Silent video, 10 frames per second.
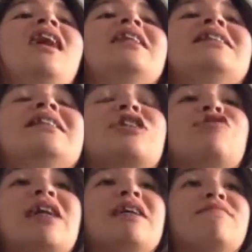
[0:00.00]
a
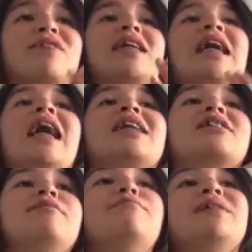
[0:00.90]
crave that
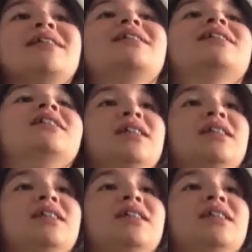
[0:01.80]
hasn't been